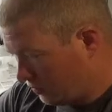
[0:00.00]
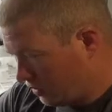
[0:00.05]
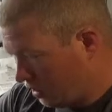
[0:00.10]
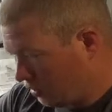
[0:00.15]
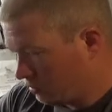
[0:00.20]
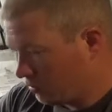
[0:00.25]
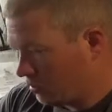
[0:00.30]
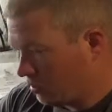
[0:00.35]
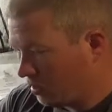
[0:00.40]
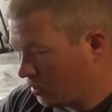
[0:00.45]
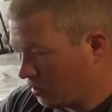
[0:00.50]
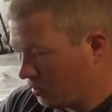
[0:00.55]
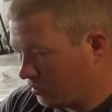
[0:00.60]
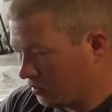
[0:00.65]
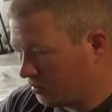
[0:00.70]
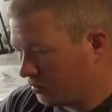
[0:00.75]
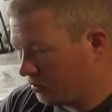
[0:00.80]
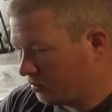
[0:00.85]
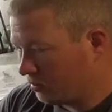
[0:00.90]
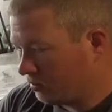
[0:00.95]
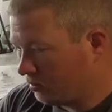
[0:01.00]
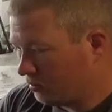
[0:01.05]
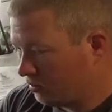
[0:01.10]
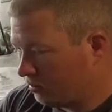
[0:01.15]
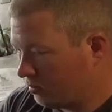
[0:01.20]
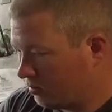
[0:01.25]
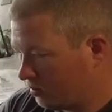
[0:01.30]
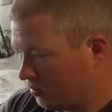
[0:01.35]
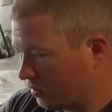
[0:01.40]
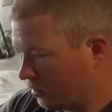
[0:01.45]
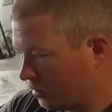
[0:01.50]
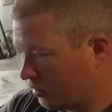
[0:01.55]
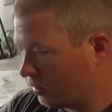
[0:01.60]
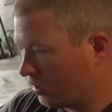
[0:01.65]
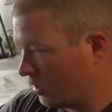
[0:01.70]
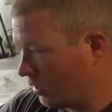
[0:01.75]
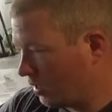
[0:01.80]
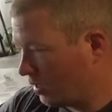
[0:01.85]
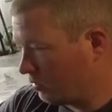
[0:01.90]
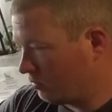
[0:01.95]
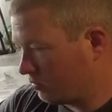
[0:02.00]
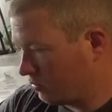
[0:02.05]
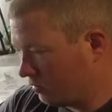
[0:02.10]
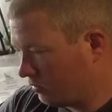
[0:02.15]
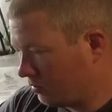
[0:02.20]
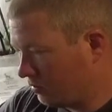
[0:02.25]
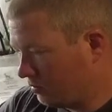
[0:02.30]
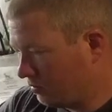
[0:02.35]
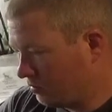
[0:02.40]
I don't know how that's 16 ounces.